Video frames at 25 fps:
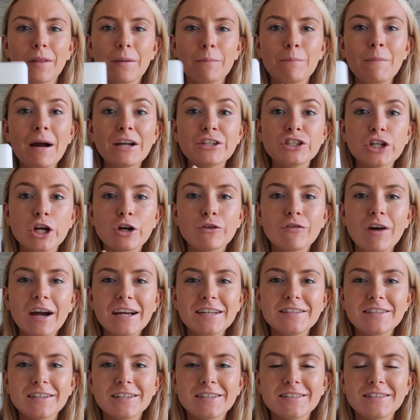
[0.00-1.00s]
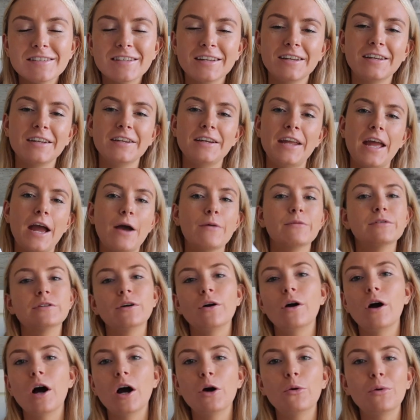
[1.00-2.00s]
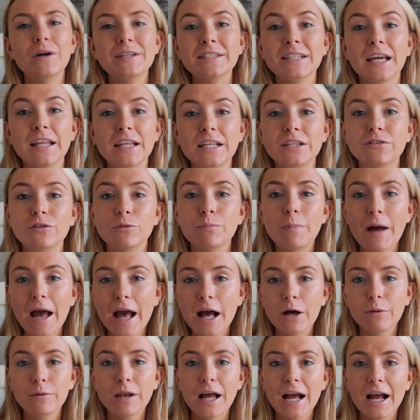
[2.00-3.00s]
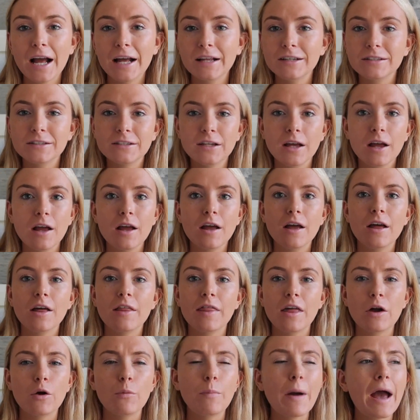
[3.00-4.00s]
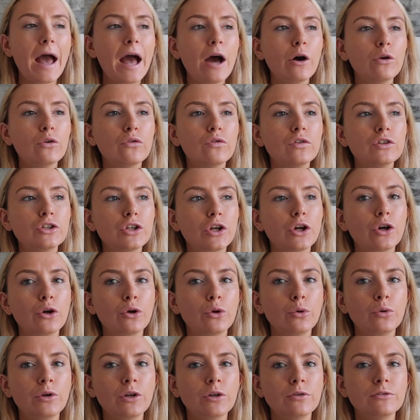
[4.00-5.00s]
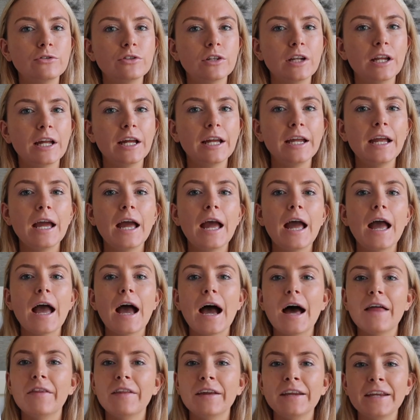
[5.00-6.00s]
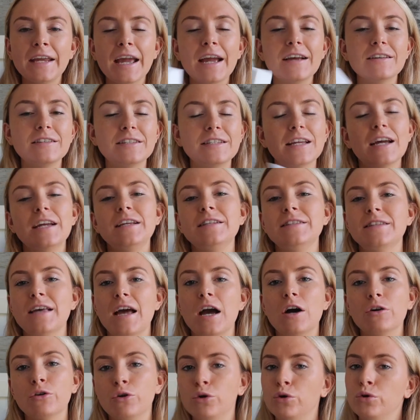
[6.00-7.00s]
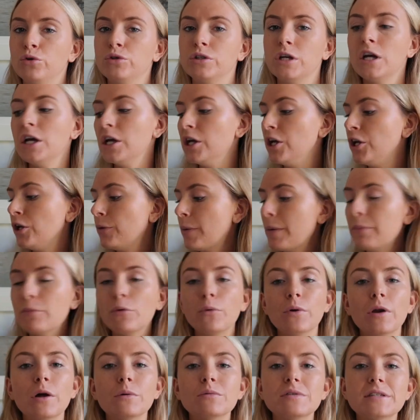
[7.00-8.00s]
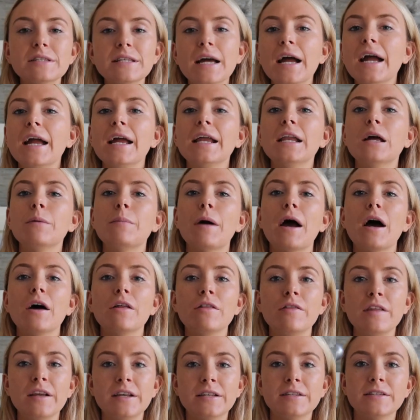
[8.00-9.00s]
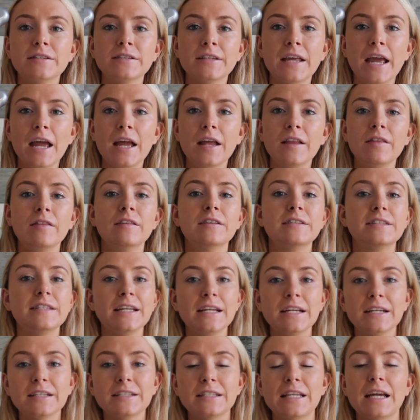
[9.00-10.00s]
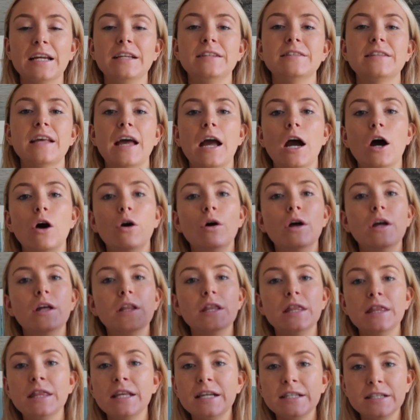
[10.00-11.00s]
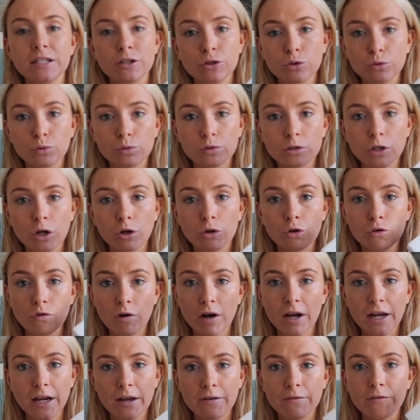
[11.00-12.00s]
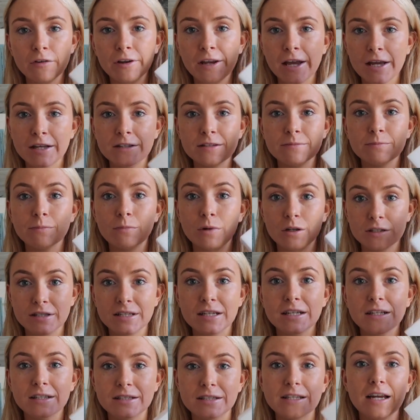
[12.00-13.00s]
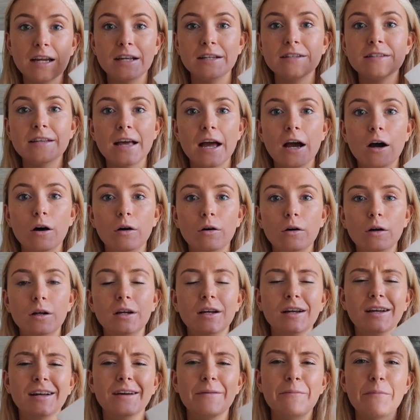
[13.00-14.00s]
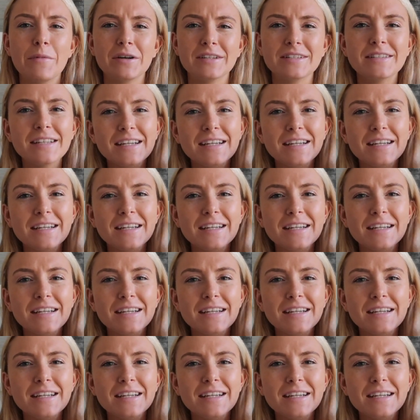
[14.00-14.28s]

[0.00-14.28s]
Magic erasers. Yeah, so I always get these from Poundland. They're £1 for 2 usually, and they get stains out good. You remember when I was saying about this getting the sink stains out? This is also great for getting my sink stains out. My